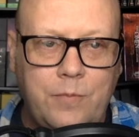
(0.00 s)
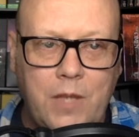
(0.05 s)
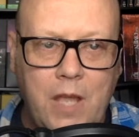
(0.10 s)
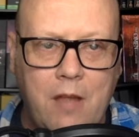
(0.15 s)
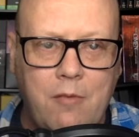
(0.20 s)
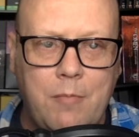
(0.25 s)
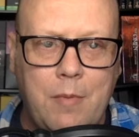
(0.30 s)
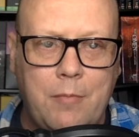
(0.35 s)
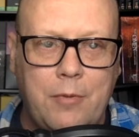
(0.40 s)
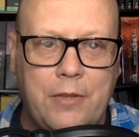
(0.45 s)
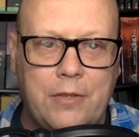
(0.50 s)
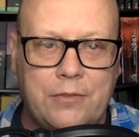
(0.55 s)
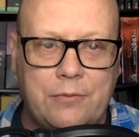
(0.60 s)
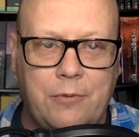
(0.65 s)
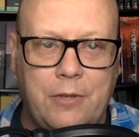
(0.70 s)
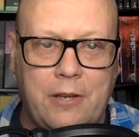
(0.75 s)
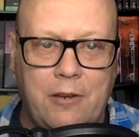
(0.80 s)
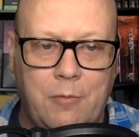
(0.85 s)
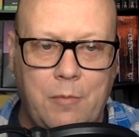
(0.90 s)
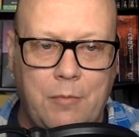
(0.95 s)
I remember this
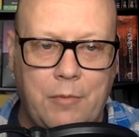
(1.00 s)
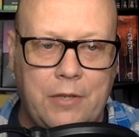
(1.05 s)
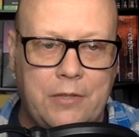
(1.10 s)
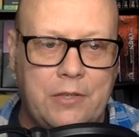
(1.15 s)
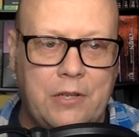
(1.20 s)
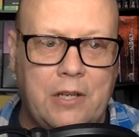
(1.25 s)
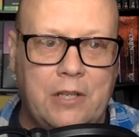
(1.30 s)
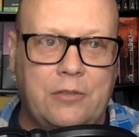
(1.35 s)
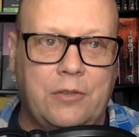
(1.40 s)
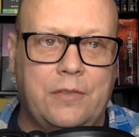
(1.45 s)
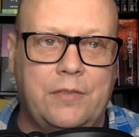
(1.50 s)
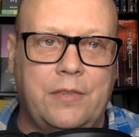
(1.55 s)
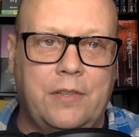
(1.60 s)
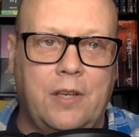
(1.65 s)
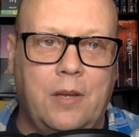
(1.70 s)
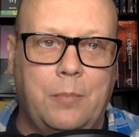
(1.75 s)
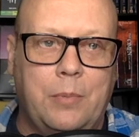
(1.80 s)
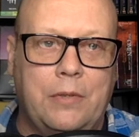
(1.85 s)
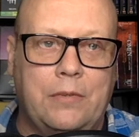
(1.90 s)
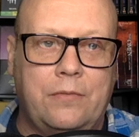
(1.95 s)
one. I remember the dog dressing
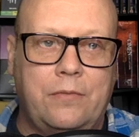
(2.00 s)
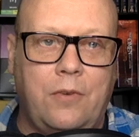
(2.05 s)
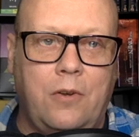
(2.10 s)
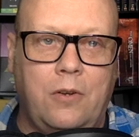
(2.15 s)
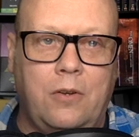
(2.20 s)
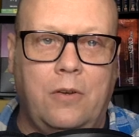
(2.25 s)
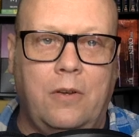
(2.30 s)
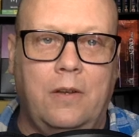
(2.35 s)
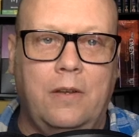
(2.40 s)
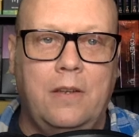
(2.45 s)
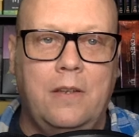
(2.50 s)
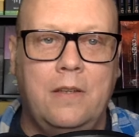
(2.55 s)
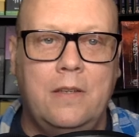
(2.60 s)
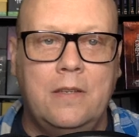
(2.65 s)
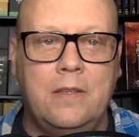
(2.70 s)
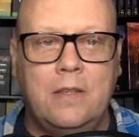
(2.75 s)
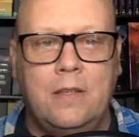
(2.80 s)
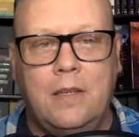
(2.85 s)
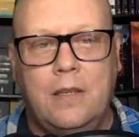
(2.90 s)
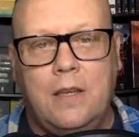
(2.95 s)
up as Foghorn.
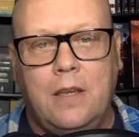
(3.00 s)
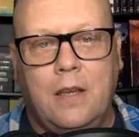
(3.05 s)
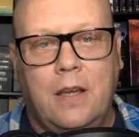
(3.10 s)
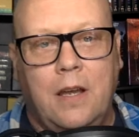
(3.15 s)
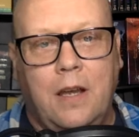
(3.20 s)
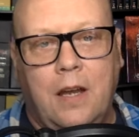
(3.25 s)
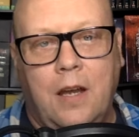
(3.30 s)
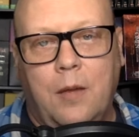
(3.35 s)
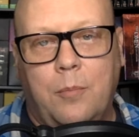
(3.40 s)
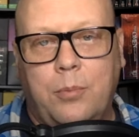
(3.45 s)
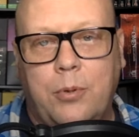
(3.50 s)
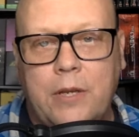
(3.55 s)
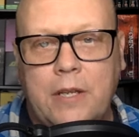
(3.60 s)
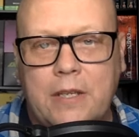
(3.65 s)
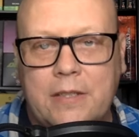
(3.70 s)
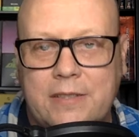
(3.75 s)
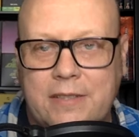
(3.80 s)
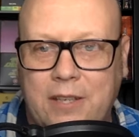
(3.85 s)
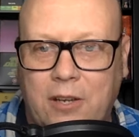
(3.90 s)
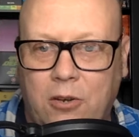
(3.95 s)

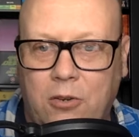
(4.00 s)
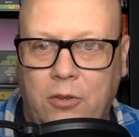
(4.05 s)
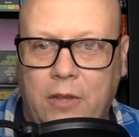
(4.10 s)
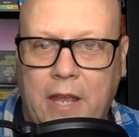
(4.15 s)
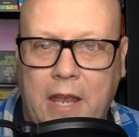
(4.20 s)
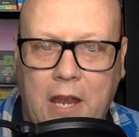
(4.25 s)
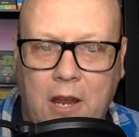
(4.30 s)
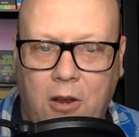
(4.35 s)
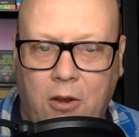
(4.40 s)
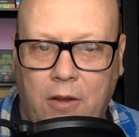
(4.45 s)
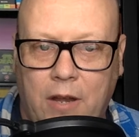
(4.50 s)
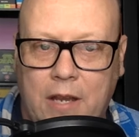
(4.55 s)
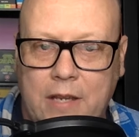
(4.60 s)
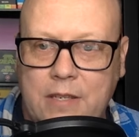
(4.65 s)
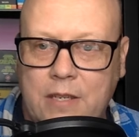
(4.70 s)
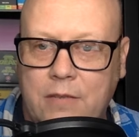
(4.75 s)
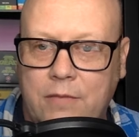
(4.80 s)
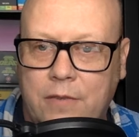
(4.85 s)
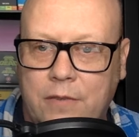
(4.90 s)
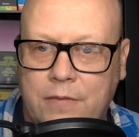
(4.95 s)
Prehysterical Hair,
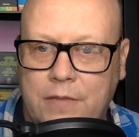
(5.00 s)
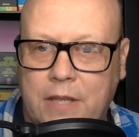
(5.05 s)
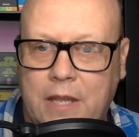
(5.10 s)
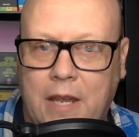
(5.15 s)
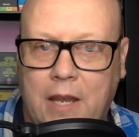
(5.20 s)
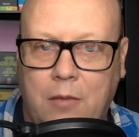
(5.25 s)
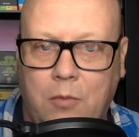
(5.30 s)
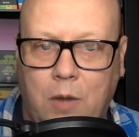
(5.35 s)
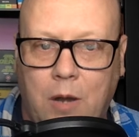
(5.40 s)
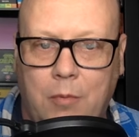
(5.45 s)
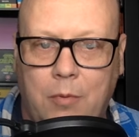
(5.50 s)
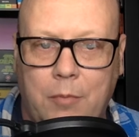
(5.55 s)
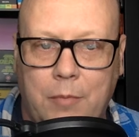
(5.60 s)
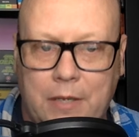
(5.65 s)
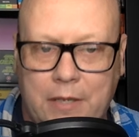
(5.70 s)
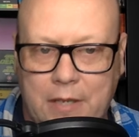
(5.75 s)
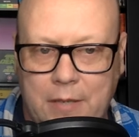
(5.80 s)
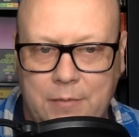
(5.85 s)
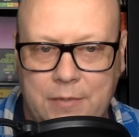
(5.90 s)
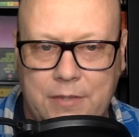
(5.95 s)
1958, Robert
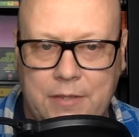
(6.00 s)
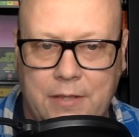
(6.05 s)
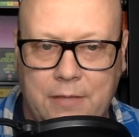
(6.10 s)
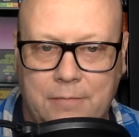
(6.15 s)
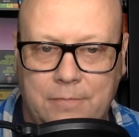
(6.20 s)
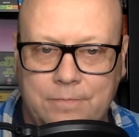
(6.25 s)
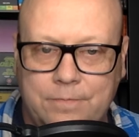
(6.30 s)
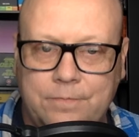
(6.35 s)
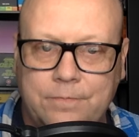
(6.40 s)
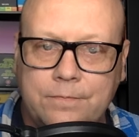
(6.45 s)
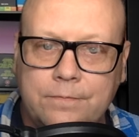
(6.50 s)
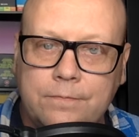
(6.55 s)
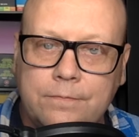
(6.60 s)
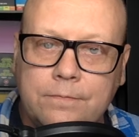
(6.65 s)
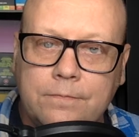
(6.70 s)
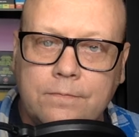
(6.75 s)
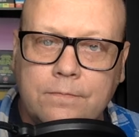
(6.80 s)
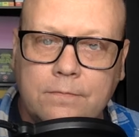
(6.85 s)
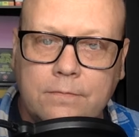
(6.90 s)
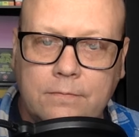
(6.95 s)
McKimson.
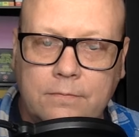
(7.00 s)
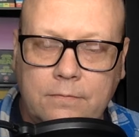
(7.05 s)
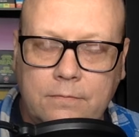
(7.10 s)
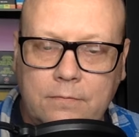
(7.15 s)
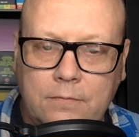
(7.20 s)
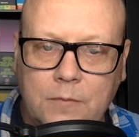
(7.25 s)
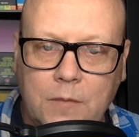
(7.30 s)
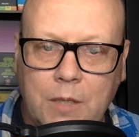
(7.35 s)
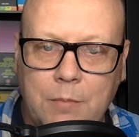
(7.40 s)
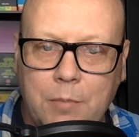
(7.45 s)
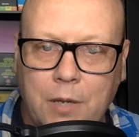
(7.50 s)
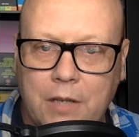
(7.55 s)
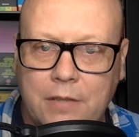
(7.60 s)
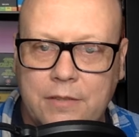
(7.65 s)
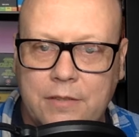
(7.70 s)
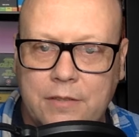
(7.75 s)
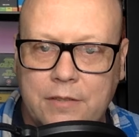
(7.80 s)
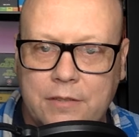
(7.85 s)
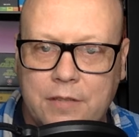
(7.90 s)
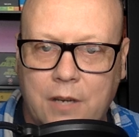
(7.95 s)

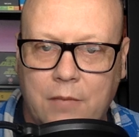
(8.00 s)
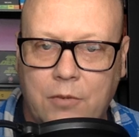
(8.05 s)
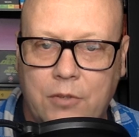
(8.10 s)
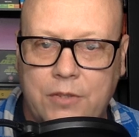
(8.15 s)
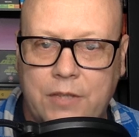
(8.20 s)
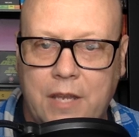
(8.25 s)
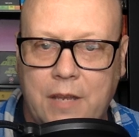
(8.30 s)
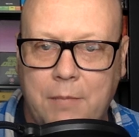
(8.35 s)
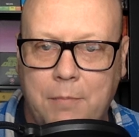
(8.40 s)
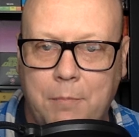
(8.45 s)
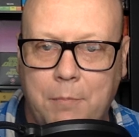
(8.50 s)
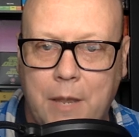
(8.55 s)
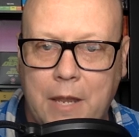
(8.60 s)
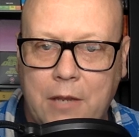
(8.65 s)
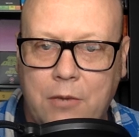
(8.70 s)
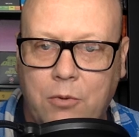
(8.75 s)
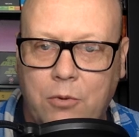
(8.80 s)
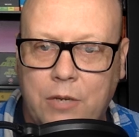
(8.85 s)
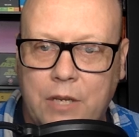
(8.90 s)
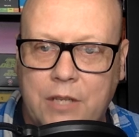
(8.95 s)
Bugs discovers a
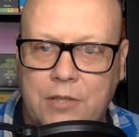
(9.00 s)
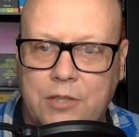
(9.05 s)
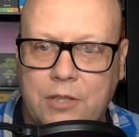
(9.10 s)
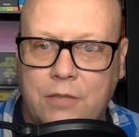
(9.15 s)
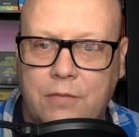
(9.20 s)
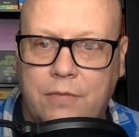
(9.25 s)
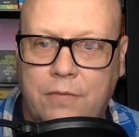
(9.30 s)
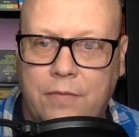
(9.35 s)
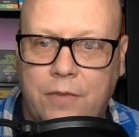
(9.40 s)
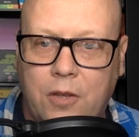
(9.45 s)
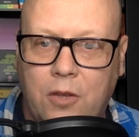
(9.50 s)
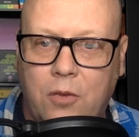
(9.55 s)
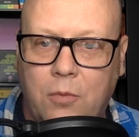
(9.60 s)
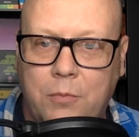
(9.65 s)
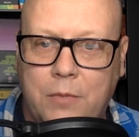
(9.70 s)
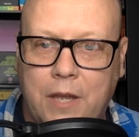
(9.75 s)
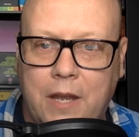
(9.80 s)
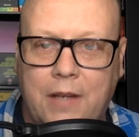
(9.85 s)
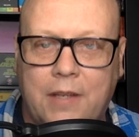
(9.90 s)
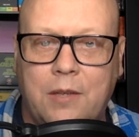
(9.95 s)
Micronesian
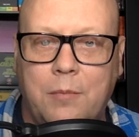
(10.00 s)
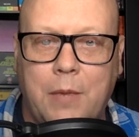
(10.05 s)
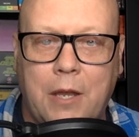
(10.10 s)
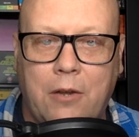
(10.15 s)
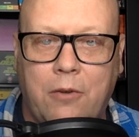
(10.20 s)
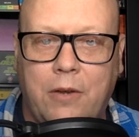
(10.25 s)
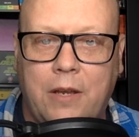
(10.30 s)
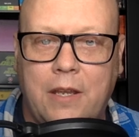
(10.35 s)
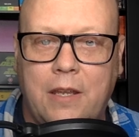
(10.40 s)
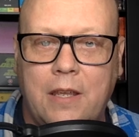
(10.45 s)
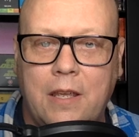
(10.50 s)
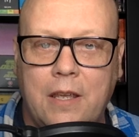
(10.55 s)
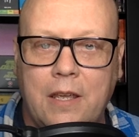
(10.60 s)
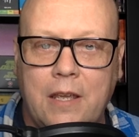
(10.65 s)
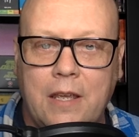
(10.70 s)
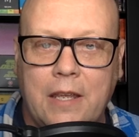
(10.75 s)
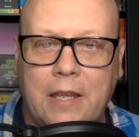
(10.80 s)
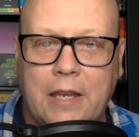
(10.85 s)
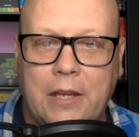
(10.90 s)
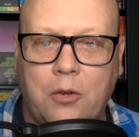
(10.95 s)
film documentary
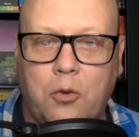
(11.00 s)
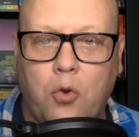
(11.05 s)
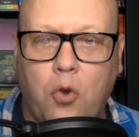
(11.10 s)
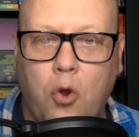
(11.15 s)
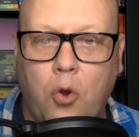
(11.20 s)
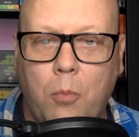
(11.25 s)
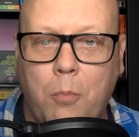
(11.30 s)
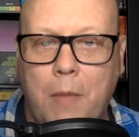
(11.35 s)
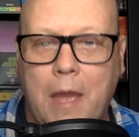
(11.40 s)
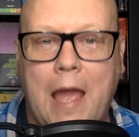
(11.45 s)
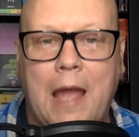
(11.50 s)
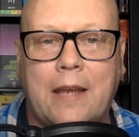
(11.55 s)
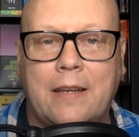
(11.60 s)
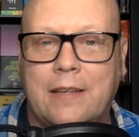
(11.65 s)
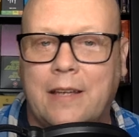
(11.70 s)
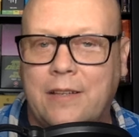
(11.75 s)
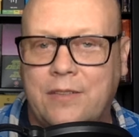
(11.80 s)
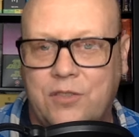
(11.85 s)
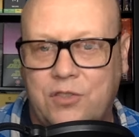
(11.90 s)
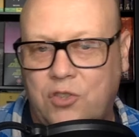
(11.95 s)
in
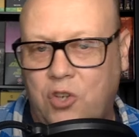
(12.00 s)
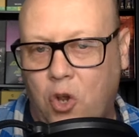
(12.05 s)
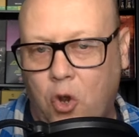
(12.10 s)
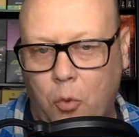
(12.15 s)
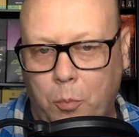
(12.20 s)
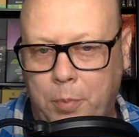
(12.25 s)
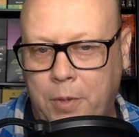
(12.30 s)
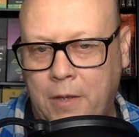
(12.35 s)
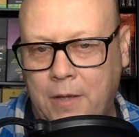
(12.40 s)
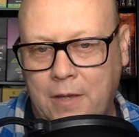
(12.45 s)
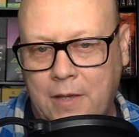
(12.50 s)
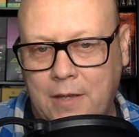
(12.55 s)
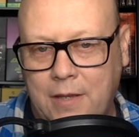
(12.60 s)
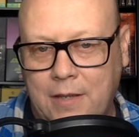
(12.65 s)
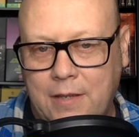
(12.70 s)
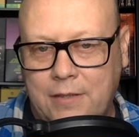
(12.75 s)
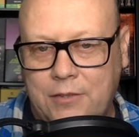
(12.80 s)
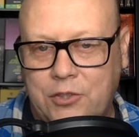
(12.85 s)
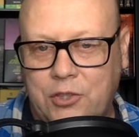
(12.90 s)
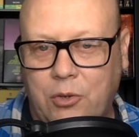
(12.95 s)
Cro-Magnon scope
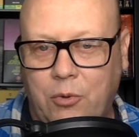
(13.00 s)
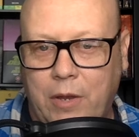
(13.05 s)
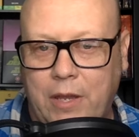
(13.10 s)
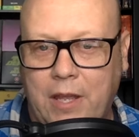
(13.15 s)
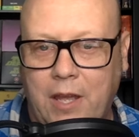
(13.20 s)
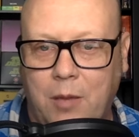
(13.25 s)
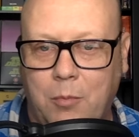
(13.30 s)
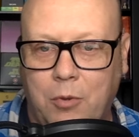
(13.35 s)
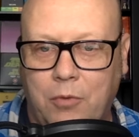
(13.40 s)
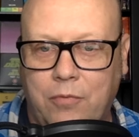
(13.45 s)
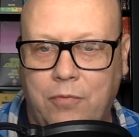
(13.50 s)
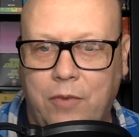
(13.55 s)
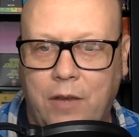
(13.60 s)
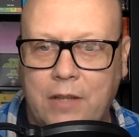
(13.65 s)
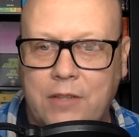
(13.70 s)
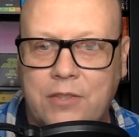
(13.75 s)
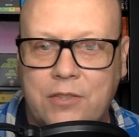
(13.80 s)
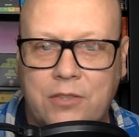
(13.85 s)
showing Elmer Fudd